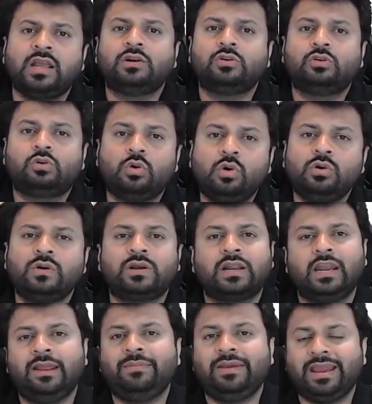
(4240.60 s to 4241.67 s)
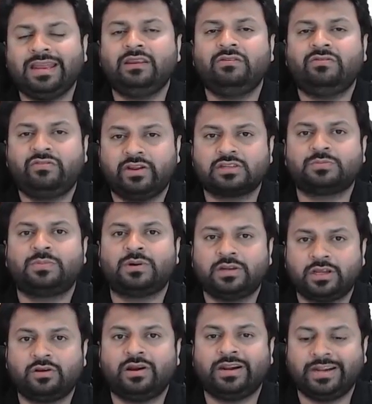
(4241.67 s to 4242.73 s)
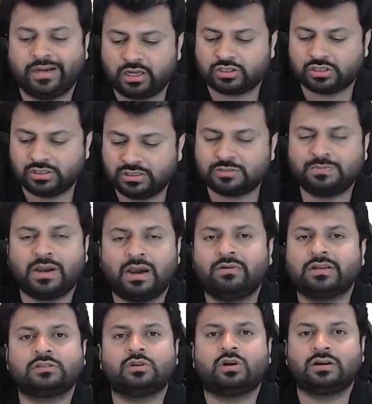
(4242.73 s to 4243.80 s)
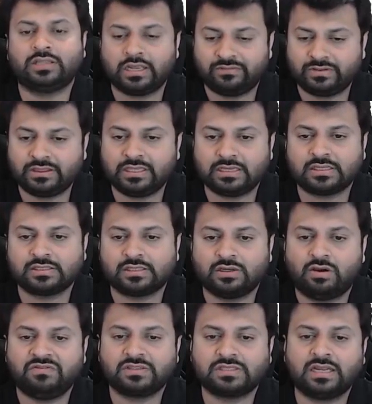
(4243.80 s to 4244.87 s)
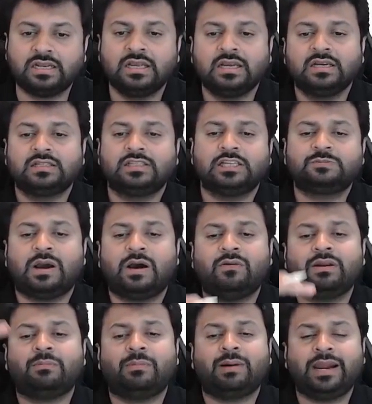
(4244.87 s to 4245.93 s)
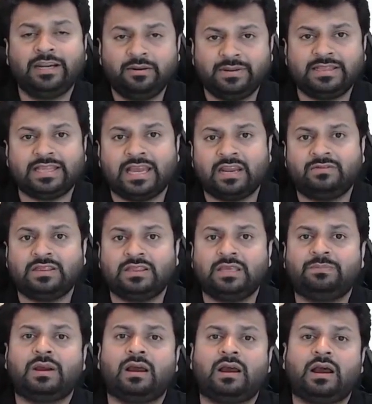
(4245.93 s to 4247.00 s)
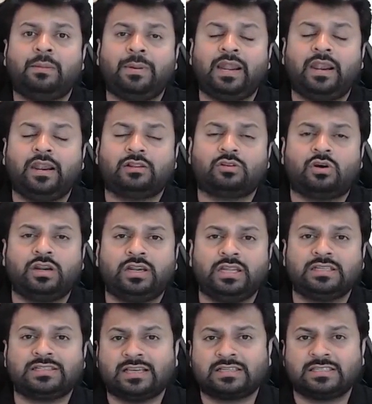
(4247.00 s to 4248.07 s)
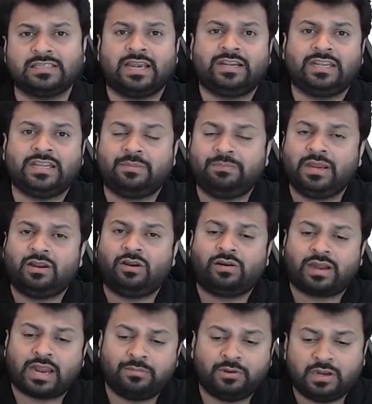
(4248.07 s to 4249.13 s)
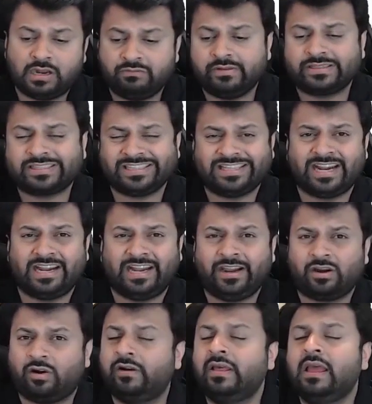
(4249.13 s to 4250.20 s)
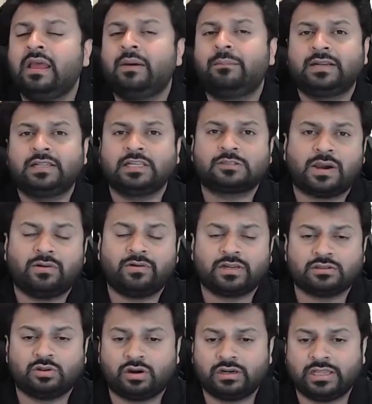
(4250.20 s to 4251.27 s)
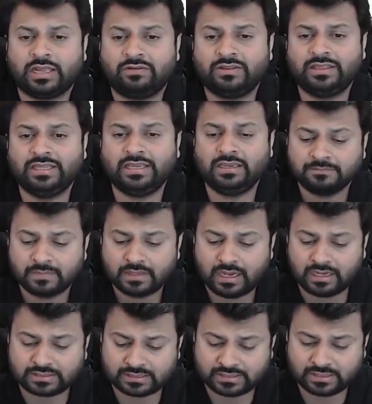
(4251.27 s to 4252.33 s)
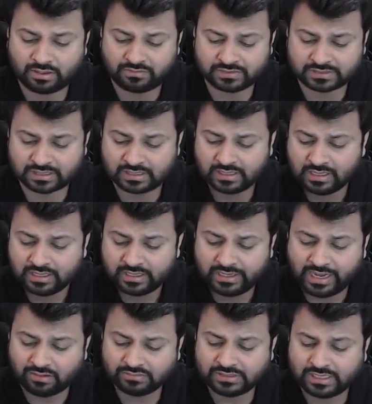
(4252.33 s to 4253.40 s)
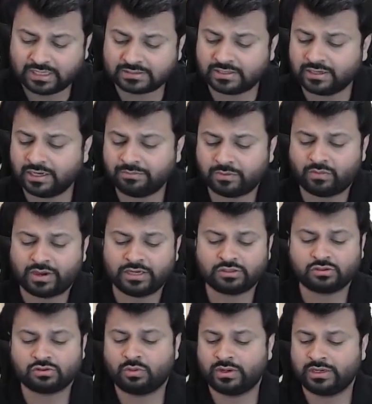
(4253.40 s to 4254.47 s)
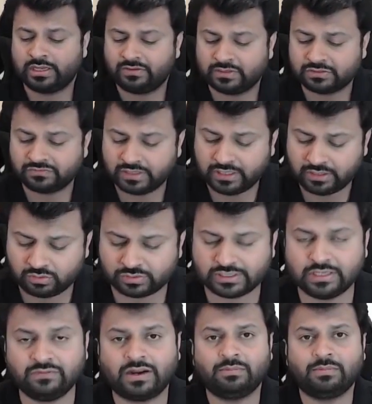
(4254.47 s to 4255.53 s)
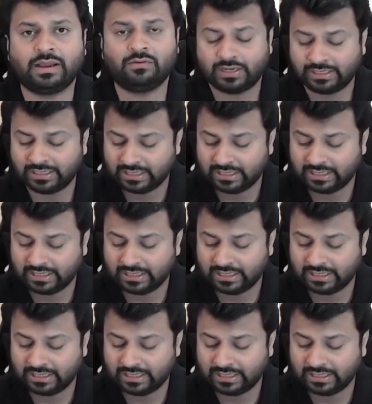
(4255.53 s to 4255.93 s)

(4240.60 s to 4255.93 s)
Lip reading: To claim any fresh particular deduction. This power is not there with the assessing officer. This power might be there with the appellate authorities like CIT, appeal, or tribunal. We will see that later on, but this power is not there with the assessing officer. Now, there are certain provisos over here which we need to see one by one.